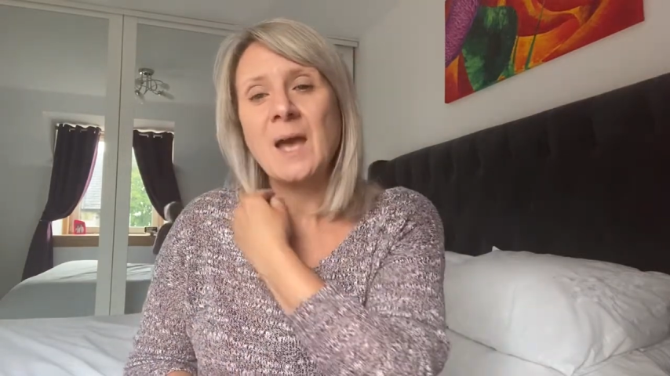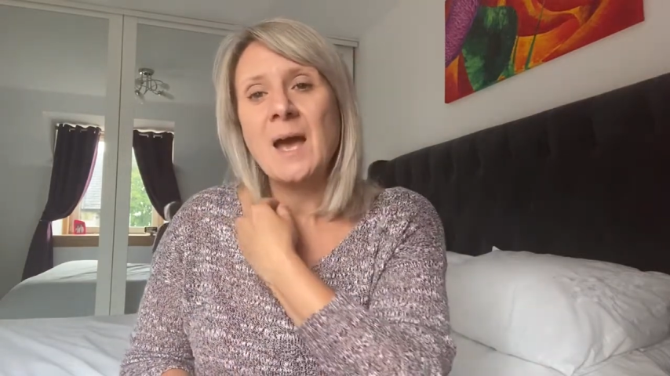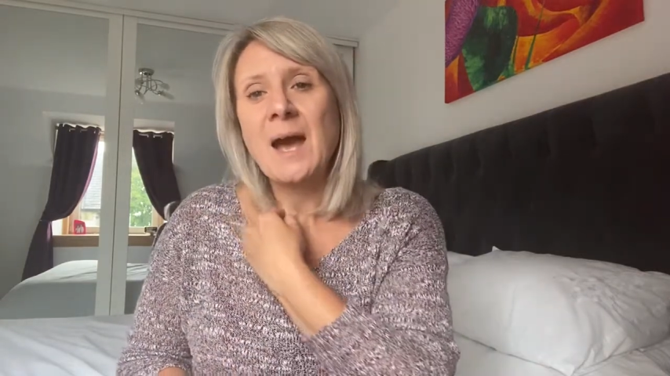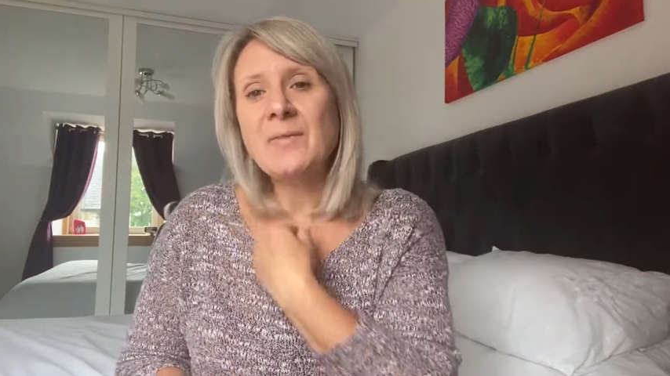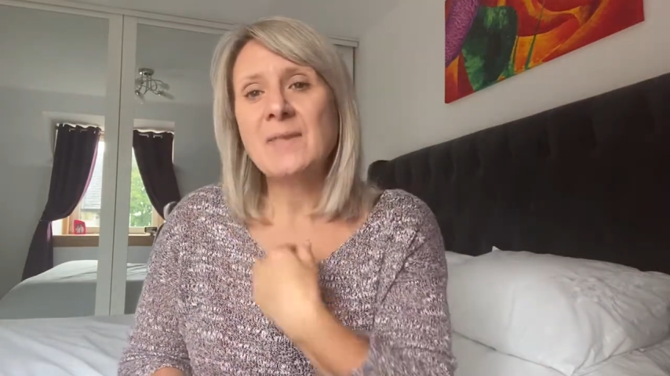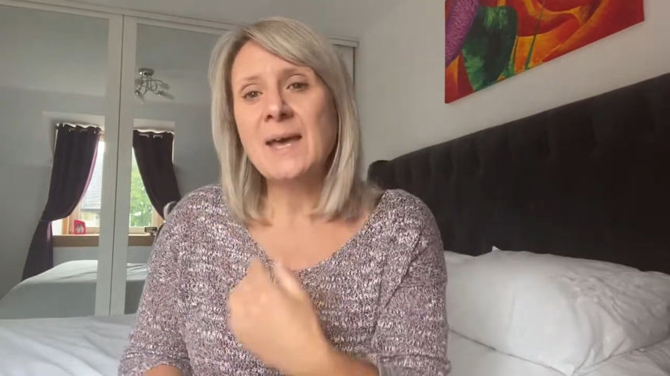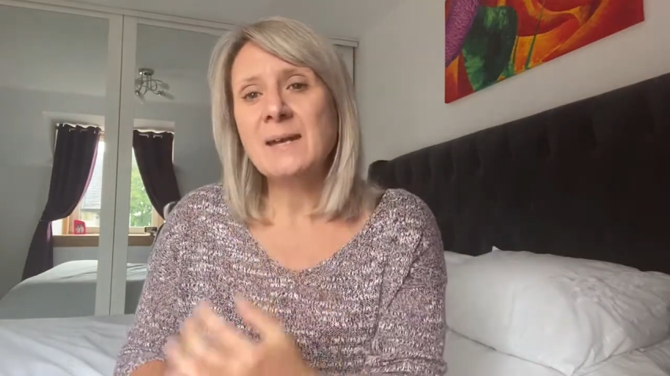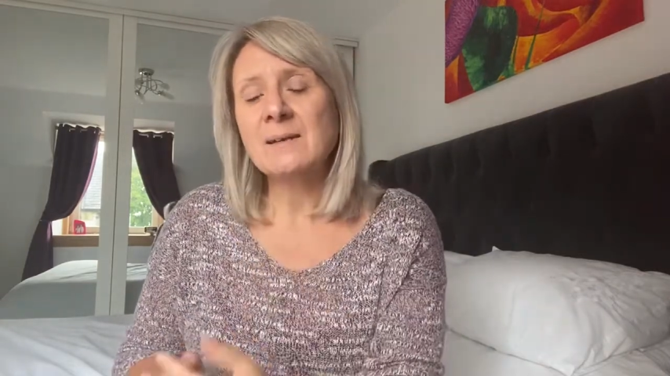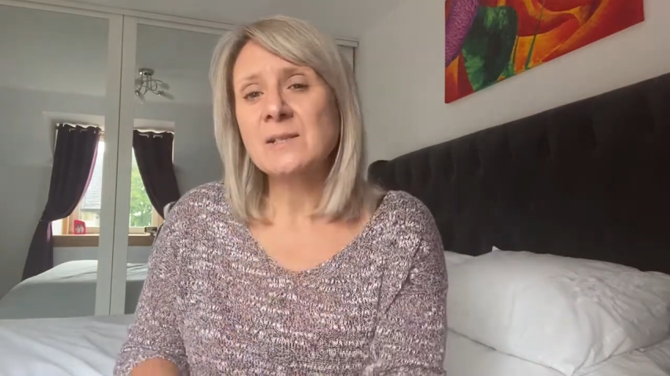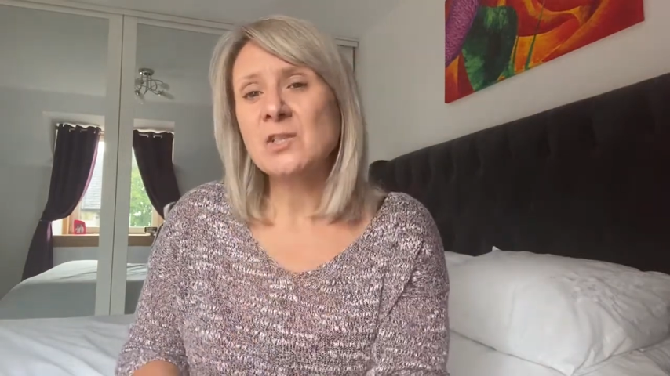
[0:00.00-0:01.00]
And
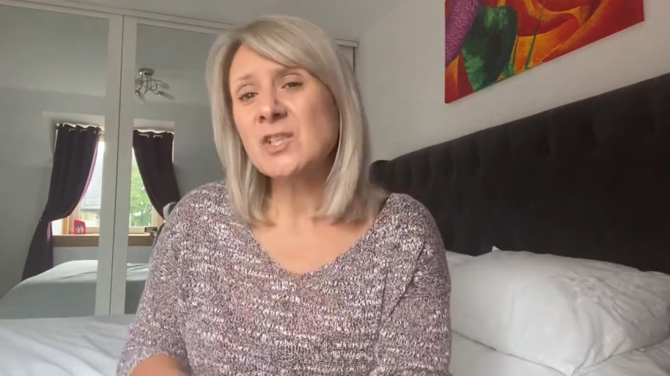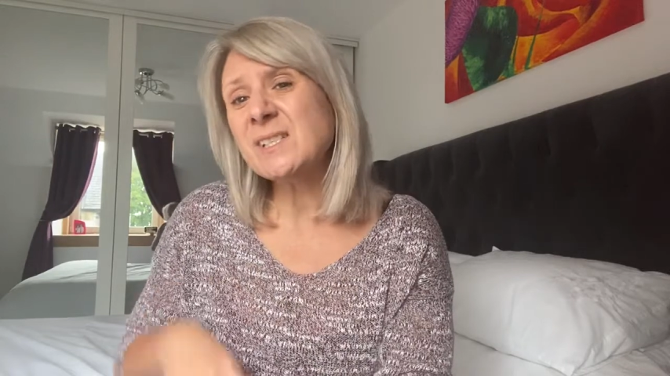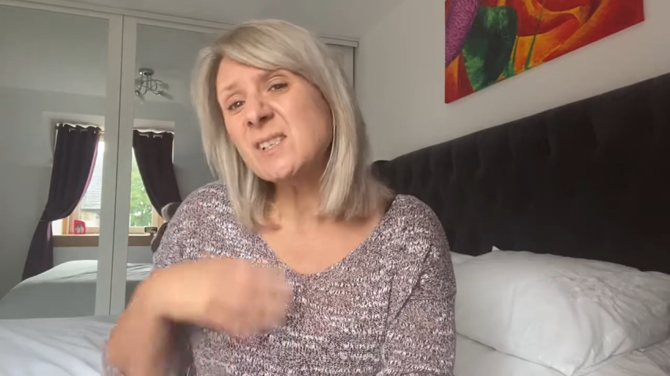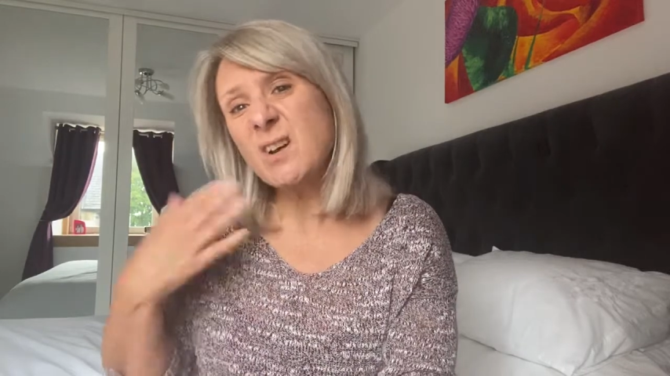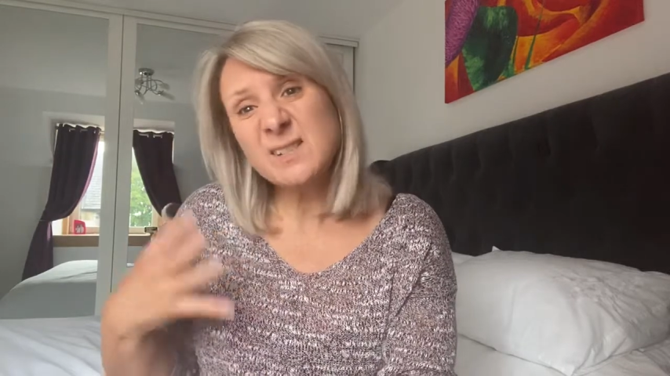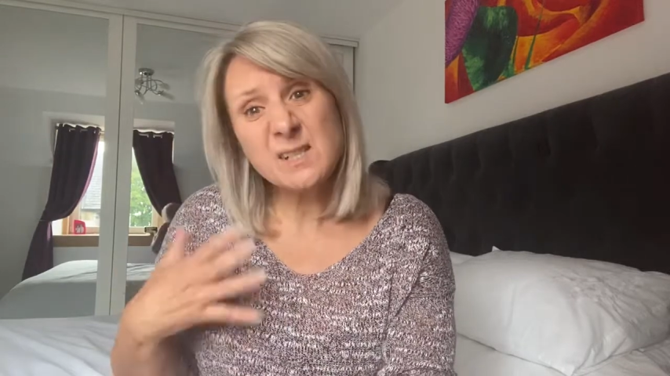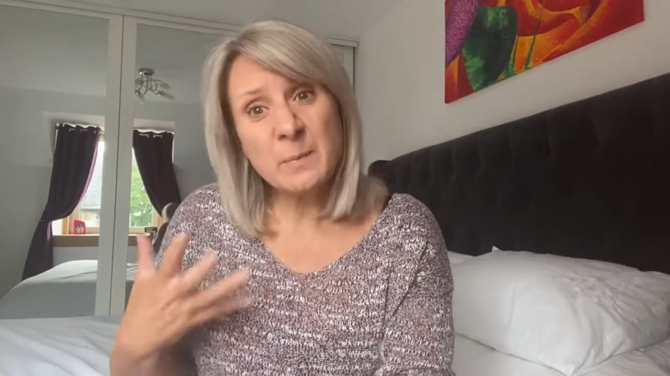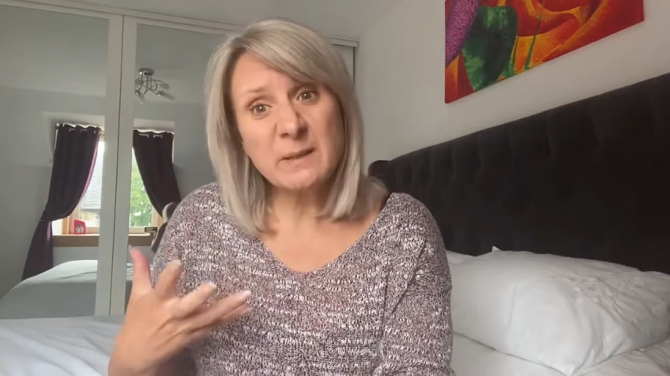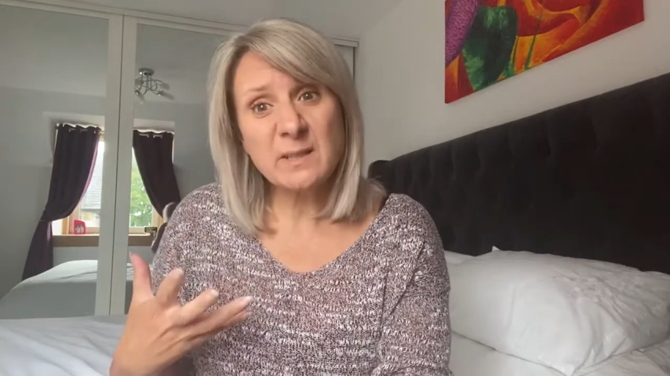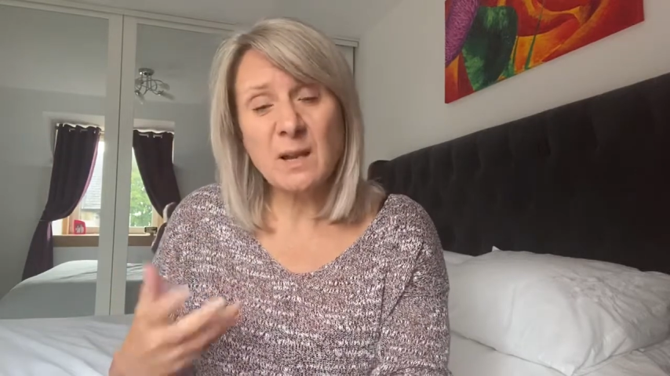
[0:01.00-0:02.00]
then she starts to
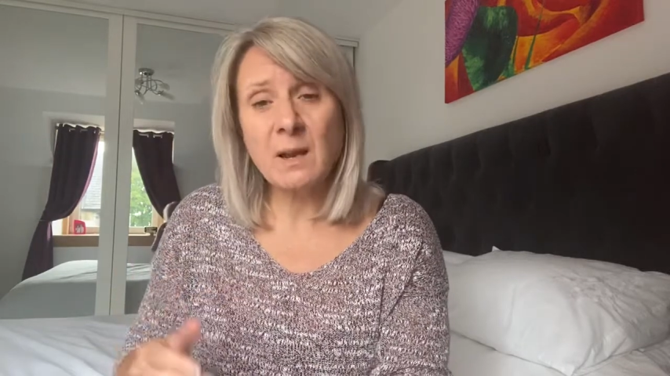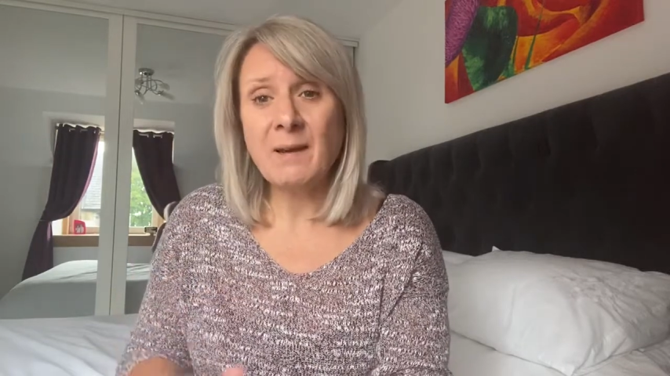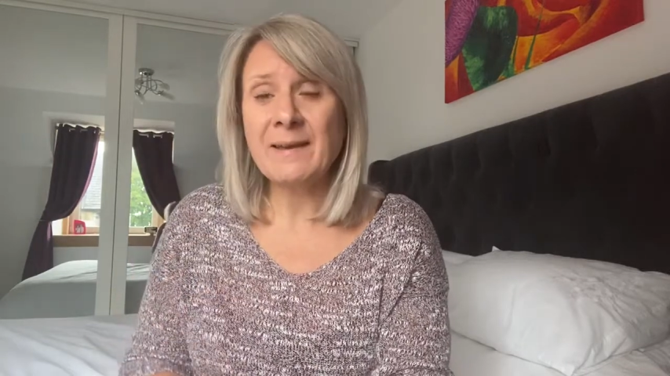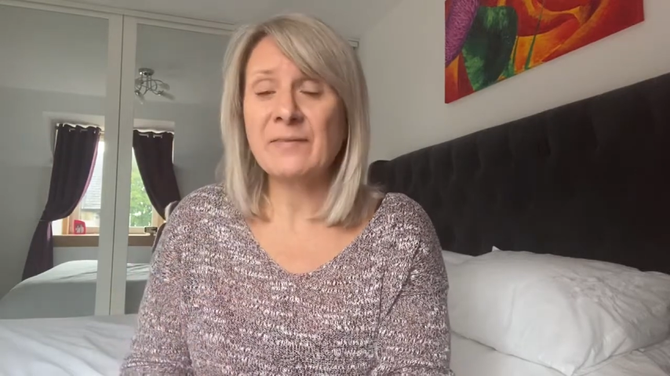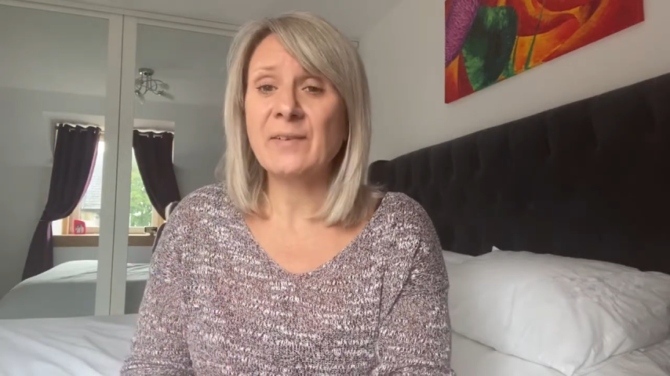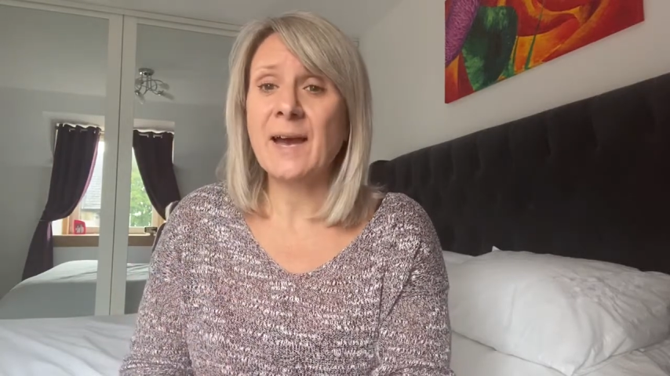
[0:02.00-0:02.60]
build her life,